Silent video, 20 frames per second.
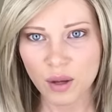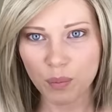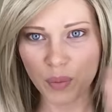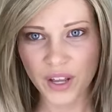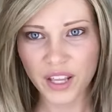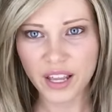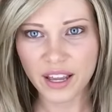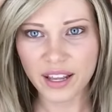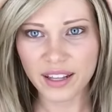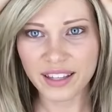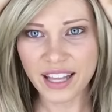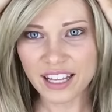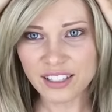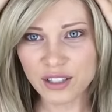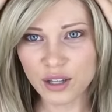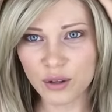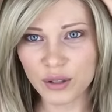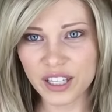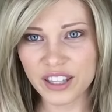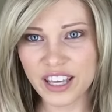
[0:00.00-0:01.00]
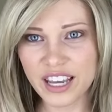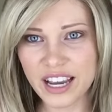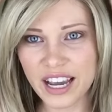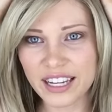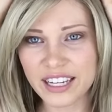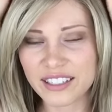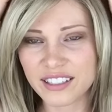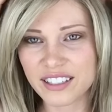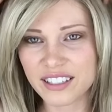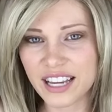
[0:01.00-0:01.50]
But that's the only thing
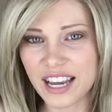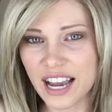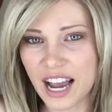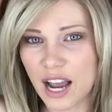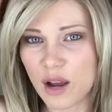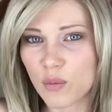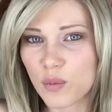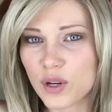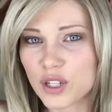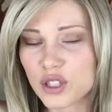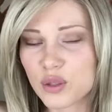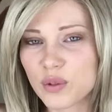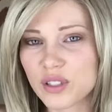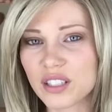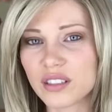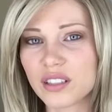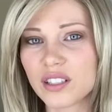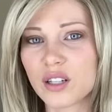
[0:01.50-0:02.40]
I could say I wish was a